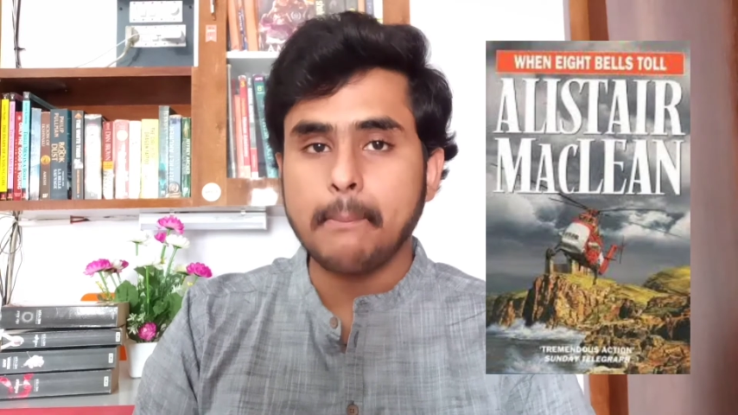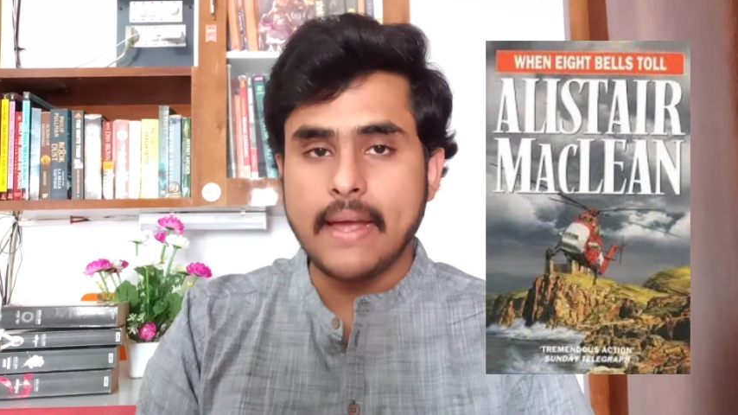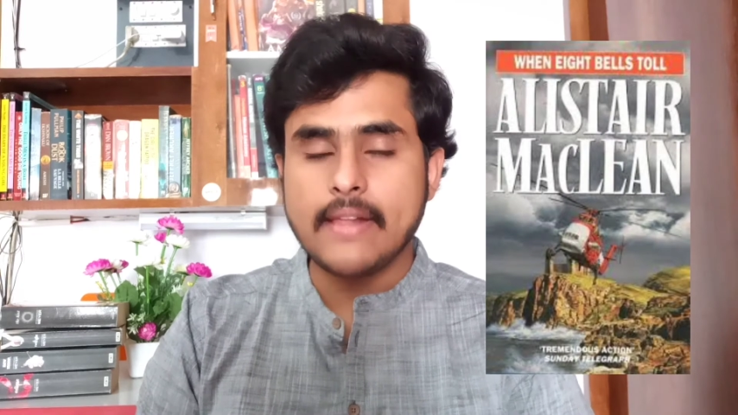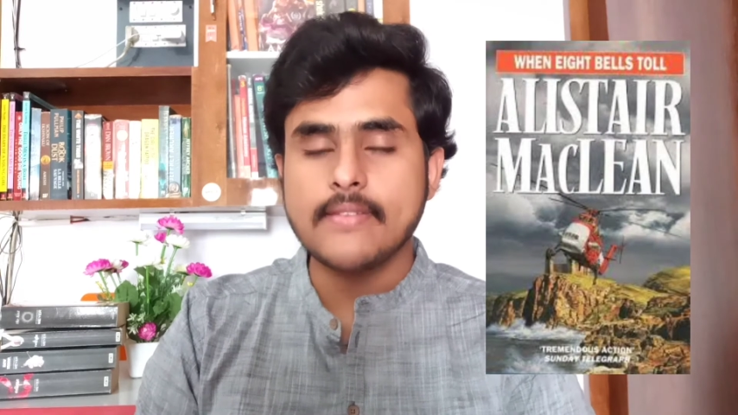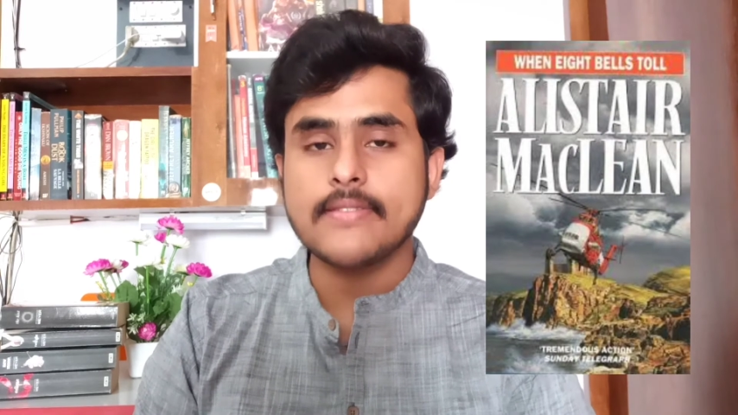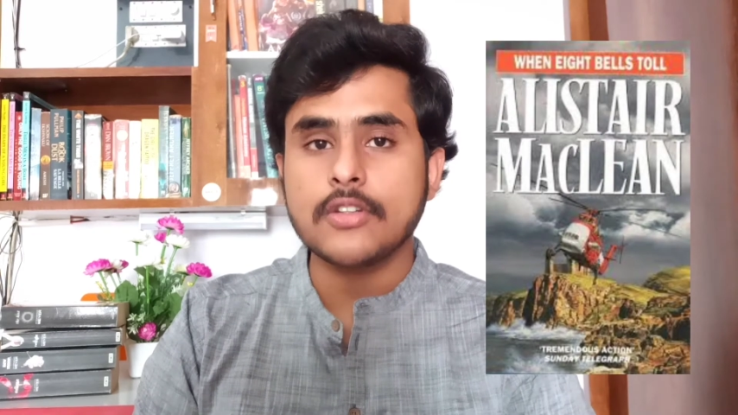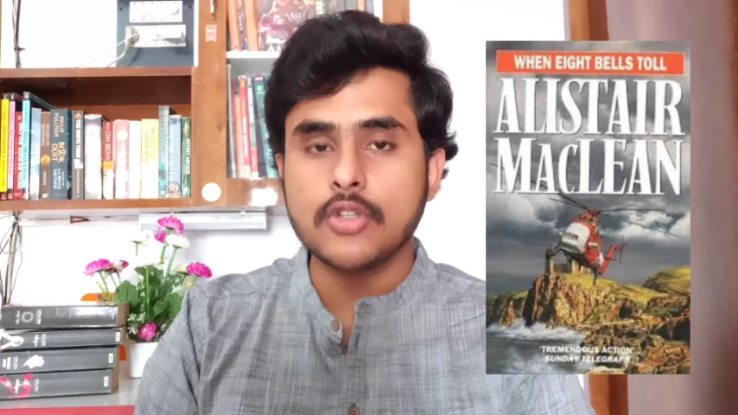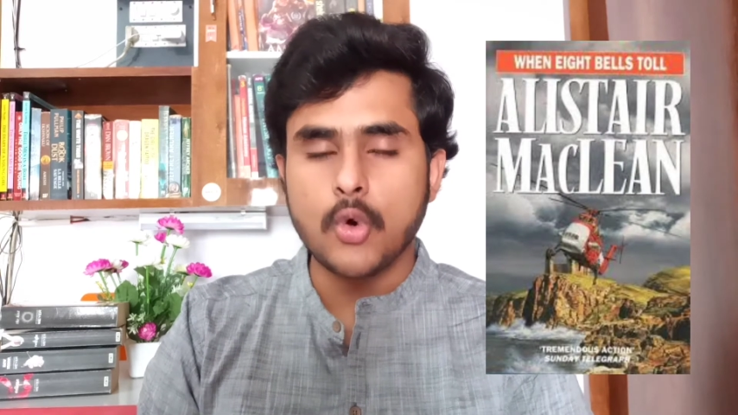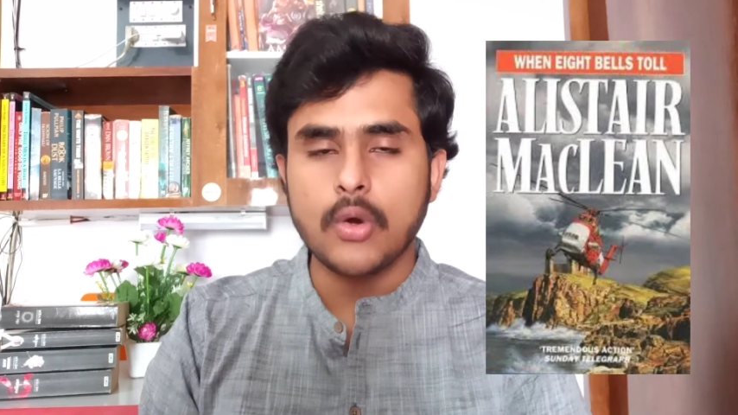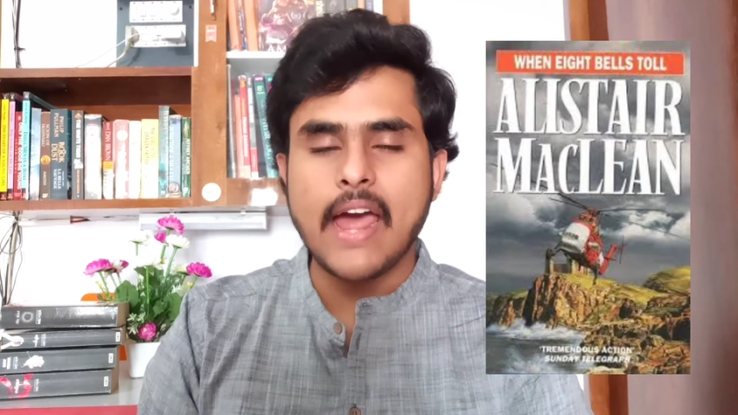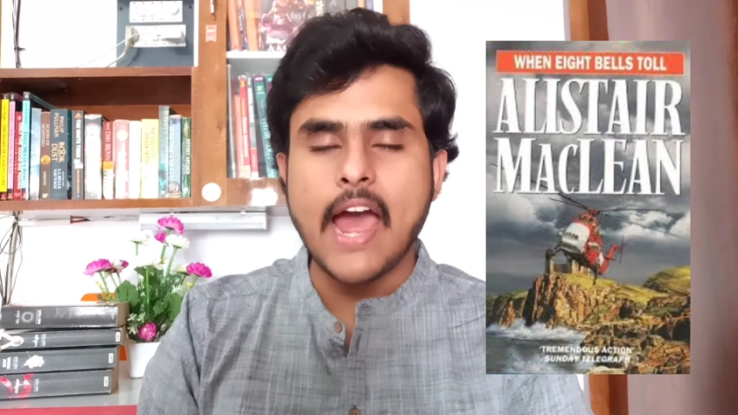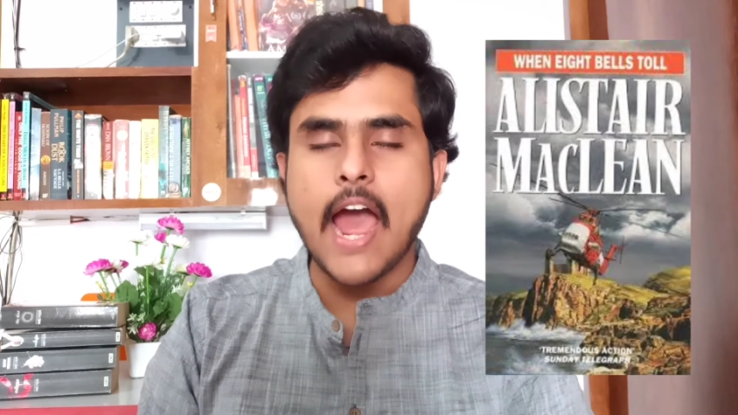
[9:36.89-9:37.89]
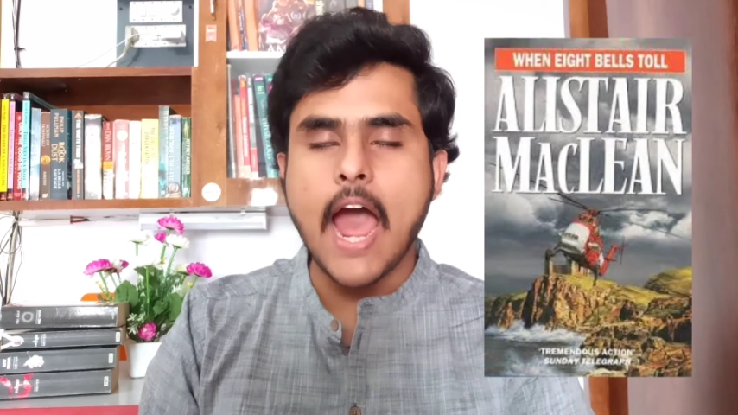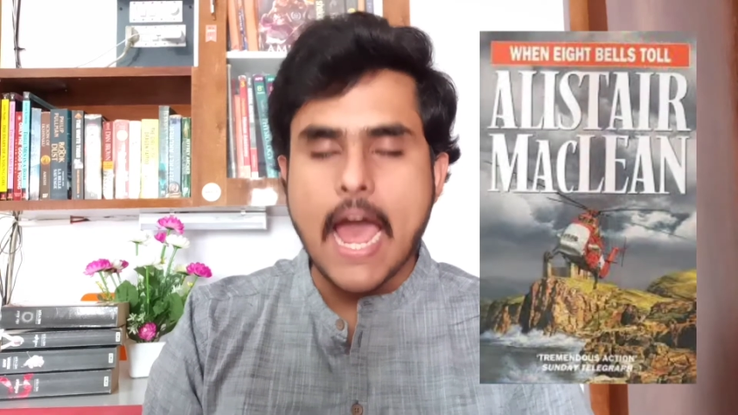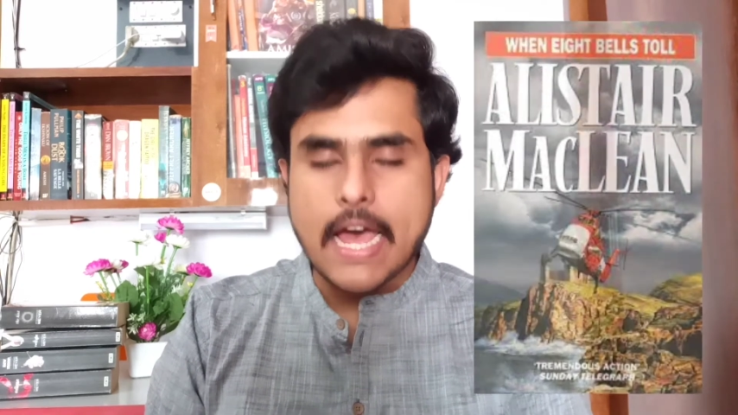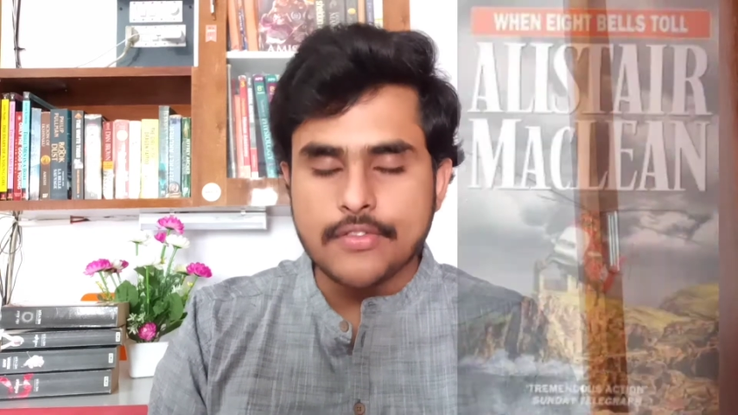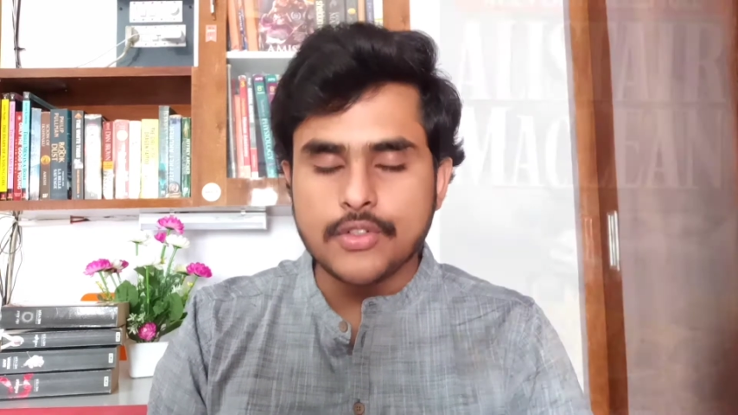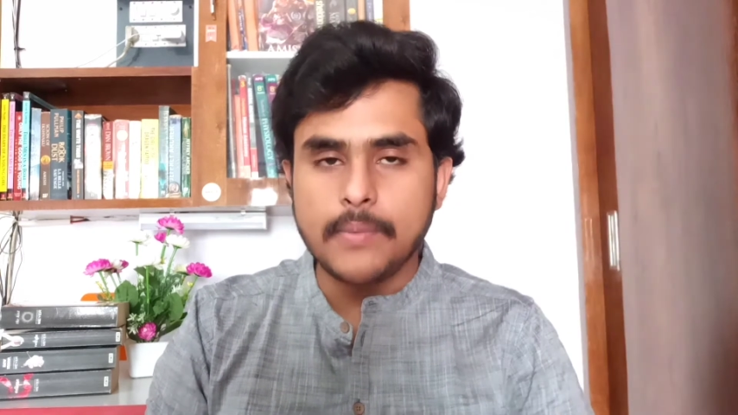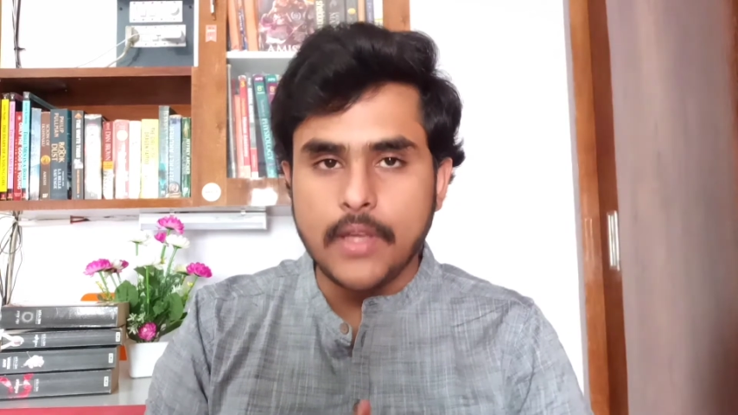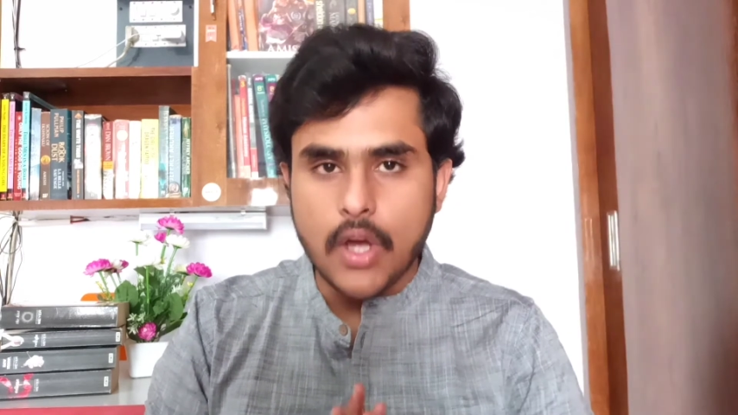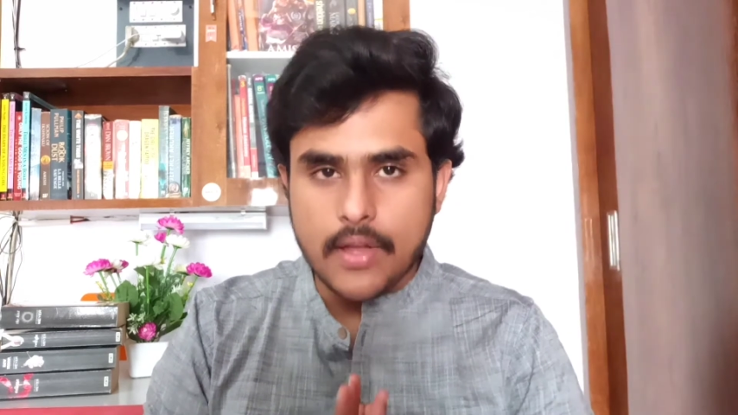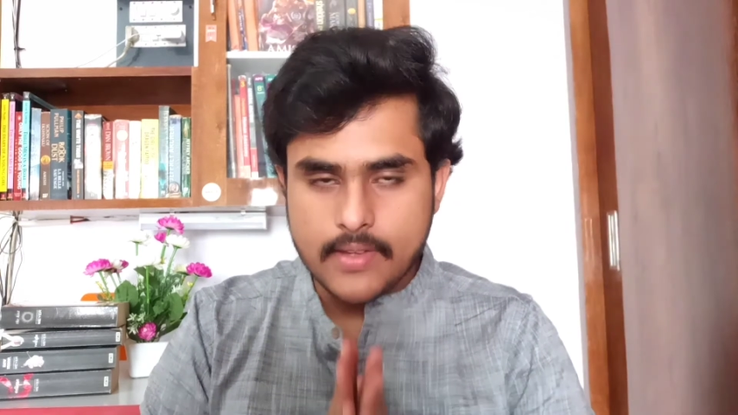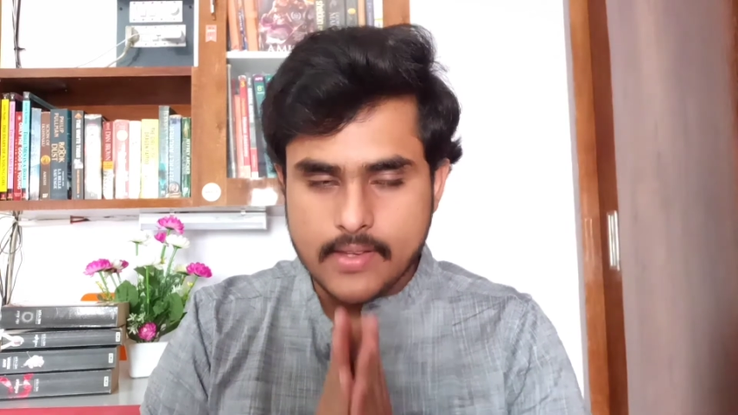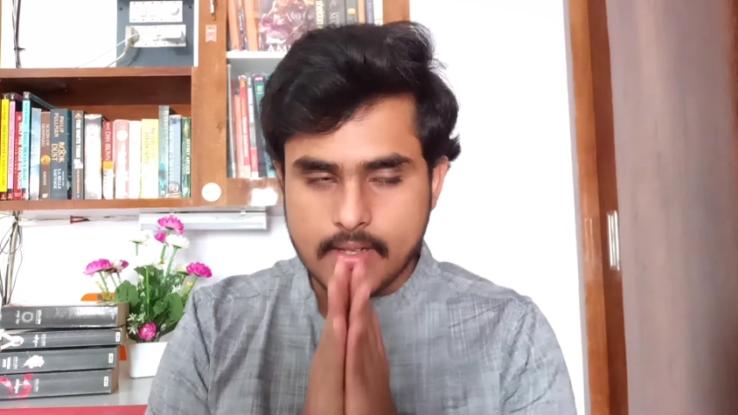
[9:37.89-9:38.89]
Bells Toll has to be
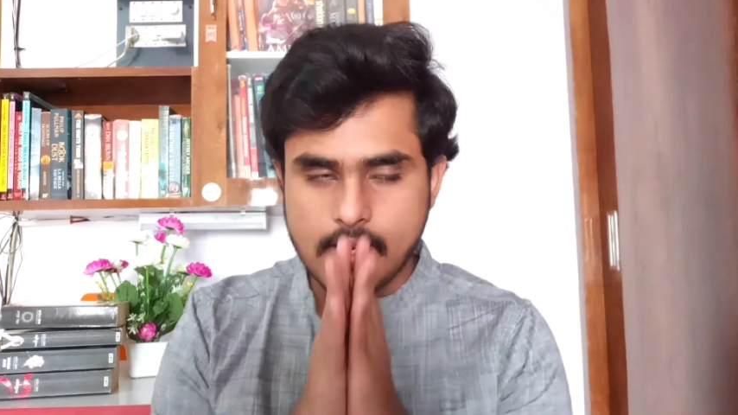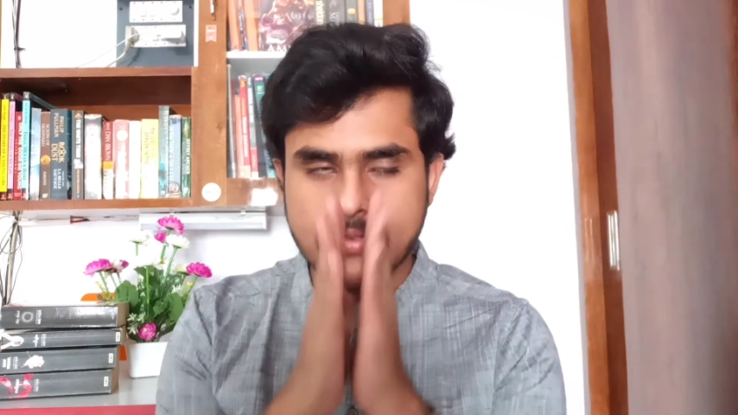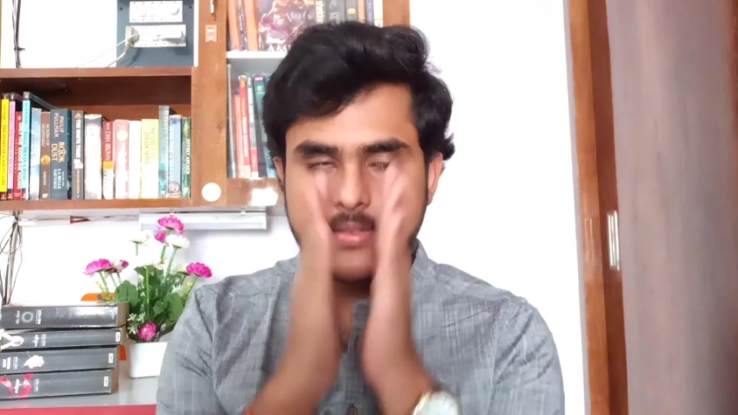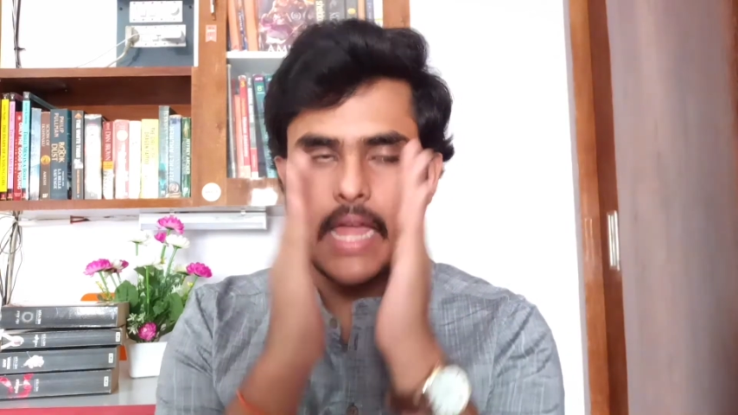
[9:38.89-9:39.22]
on this list.